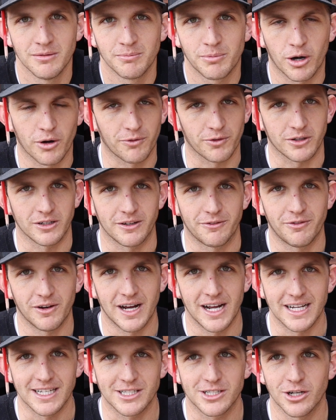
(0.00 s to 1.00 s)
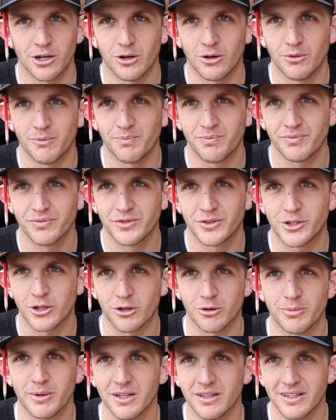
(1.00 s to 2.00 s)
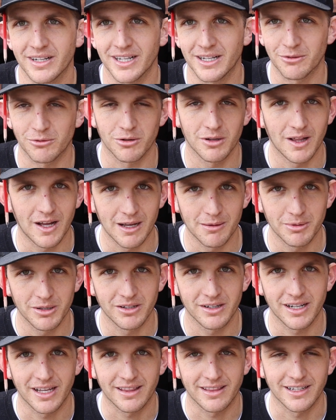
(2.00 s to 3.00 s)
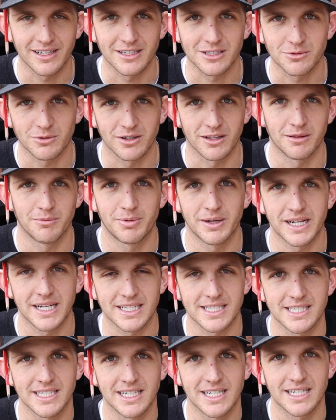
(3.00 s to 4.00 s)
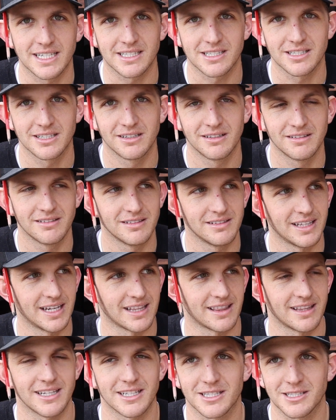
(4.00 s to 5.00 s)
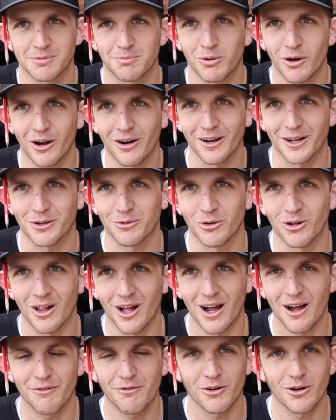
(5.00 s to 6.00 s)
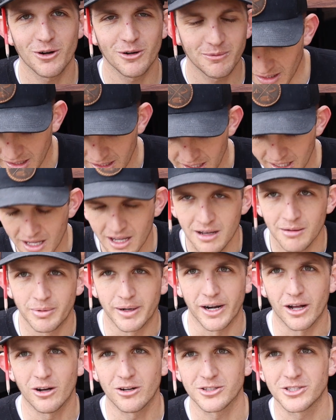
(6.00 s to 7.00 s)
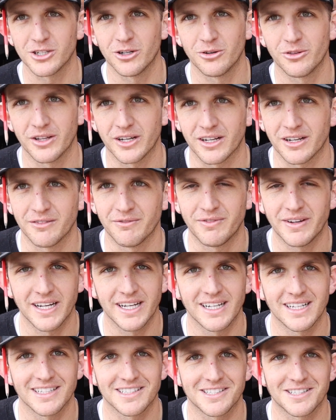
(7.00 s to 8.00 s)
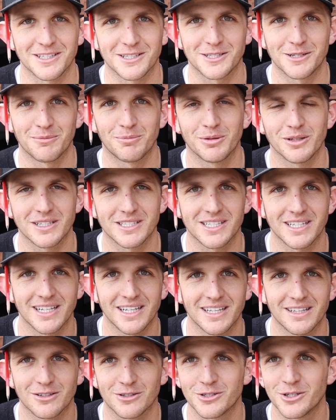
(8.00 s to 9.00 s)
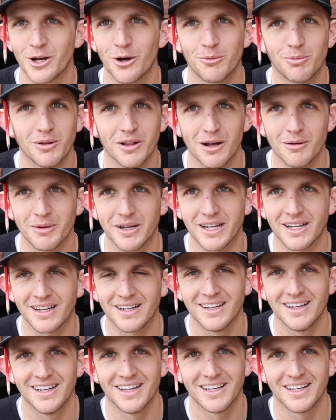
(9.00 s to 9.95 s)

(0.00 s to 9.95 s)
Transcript: perfectly fine. So durability and reliability, I think, is one of the biggest things that this product will offer, but also the convenience, the simplicity. There's no plumbing,